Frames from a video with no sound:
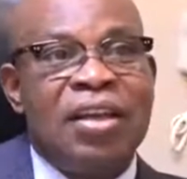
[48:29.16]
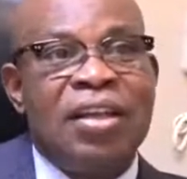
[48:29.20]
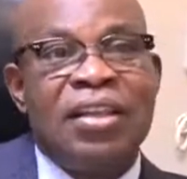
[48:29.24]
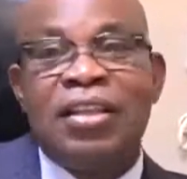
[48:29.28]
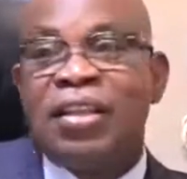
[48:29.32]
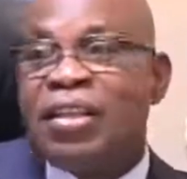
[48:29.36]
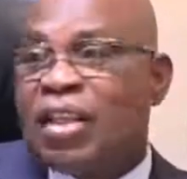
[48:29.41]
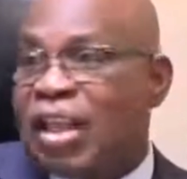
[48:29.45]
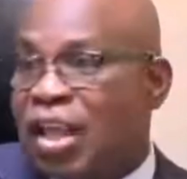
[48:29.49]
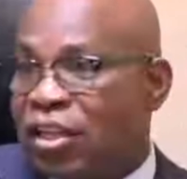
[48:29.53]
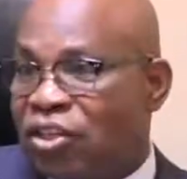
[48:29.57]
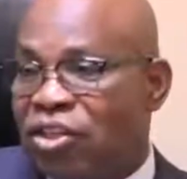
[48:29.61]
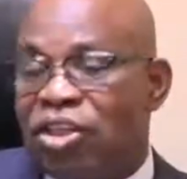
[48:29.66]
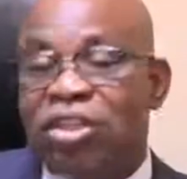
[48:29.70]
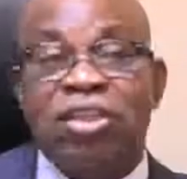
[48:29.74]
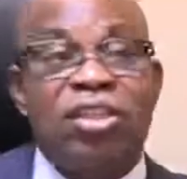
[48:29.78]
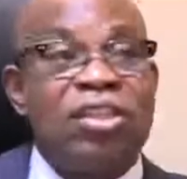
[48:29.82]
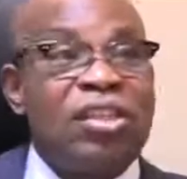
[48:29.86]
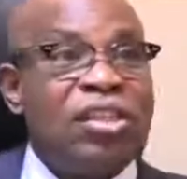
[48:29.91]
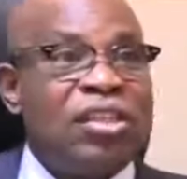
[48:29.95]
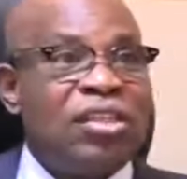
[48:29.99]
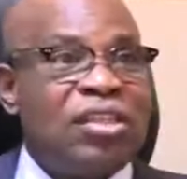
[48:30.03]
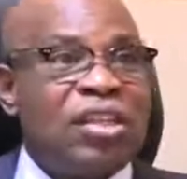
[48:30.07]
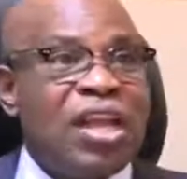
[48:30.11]
The
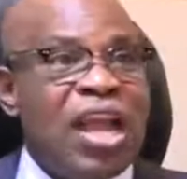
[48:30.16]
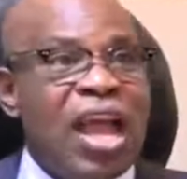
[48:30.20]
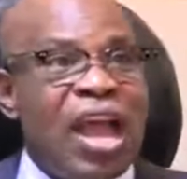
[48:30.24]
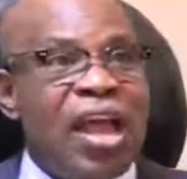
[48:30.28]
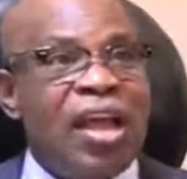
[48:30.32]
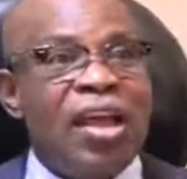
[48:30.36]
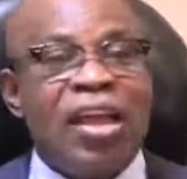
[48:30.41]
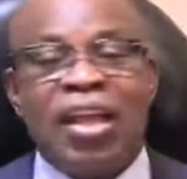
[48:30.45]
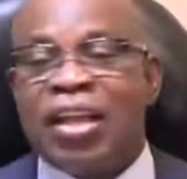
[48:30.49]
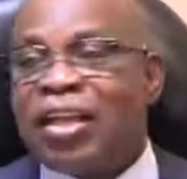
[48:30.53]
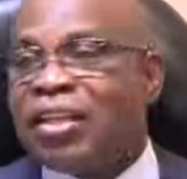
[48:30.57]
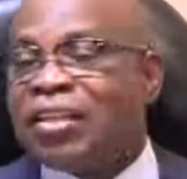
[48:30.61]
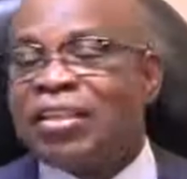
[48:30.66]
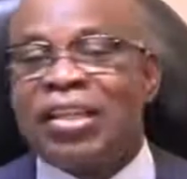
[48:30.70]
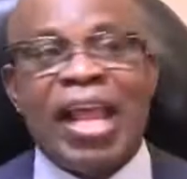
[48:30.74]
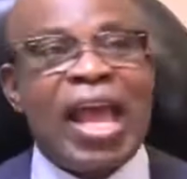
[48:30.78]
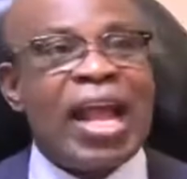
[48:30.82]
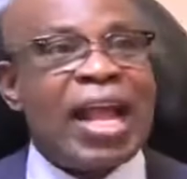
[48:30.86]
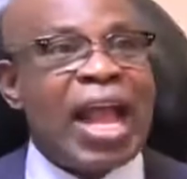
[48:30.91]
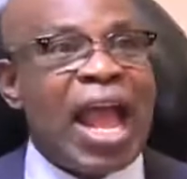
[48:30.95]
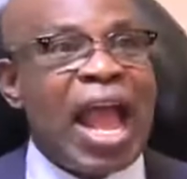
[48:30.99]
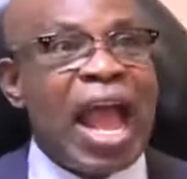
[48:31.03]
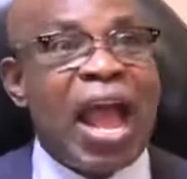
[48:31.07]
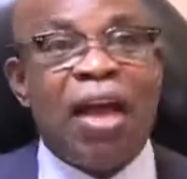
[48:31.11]
electricity is there. It's
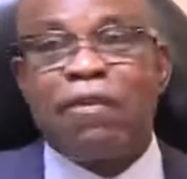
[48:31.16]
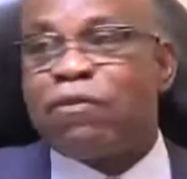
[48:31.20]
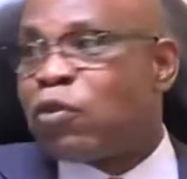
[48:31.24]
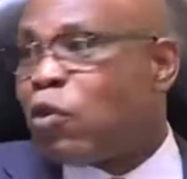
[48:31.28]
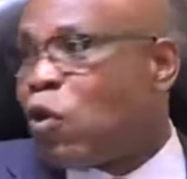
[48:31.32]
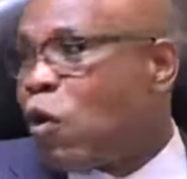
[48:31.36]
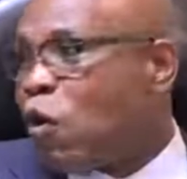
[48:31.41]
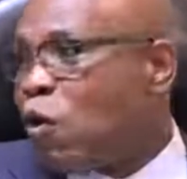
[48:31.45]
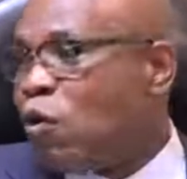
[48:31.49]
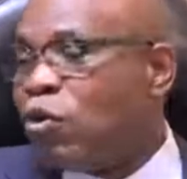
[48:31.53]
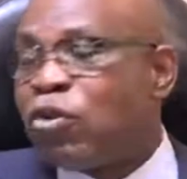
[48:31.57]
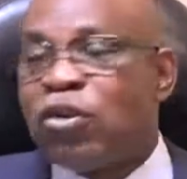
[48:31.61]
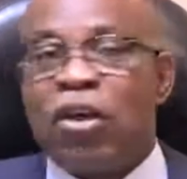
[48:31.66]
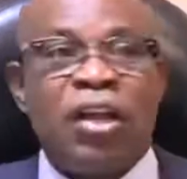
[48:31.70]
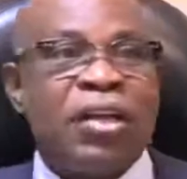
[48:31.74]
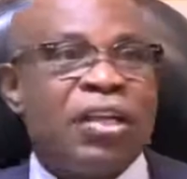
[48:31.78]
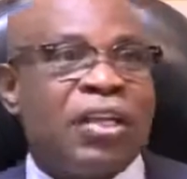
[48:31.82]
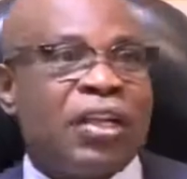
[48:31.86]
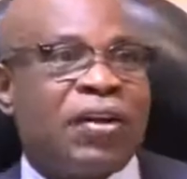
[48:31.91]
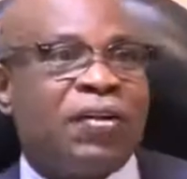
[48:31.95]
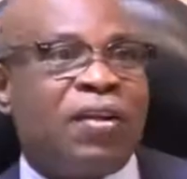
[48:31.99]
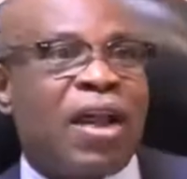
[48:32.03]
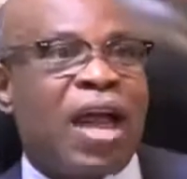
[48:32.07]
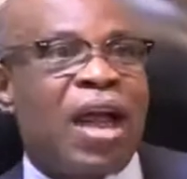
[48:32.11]
like I have gold on
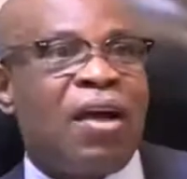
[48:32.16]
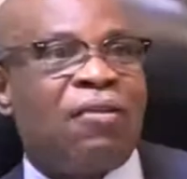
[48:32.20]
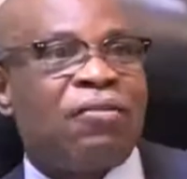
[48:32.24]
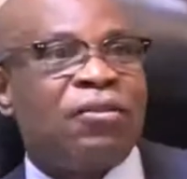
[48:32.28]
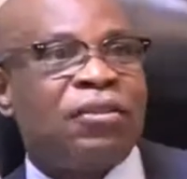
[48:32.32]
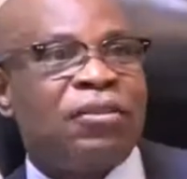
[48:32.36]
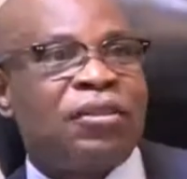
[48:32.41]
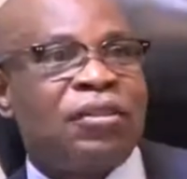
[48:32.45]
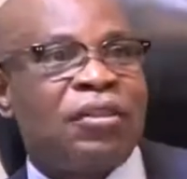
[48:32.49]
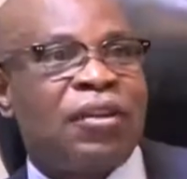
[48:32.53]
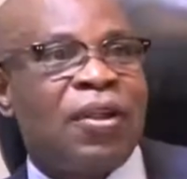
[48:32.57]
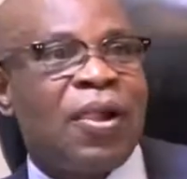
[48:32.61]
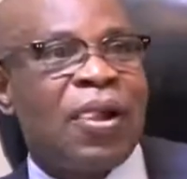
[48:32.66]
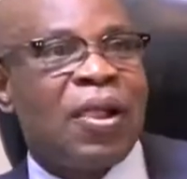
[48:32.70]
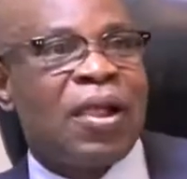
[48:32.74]
the ground.